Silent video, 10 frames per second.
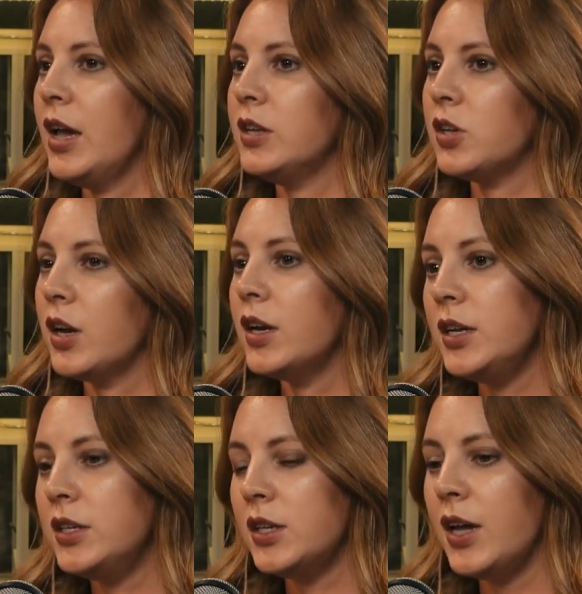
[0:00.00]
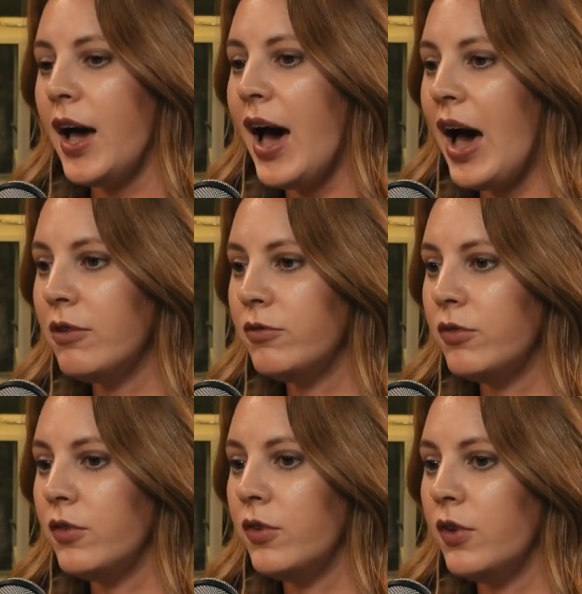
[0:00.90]
is going to need
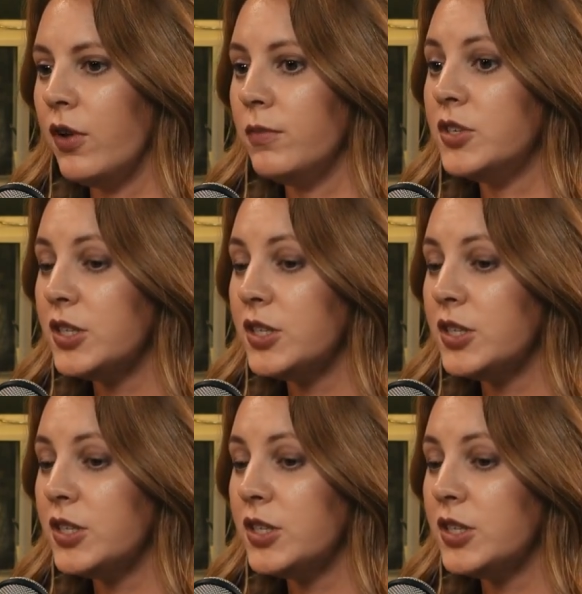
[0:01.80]
to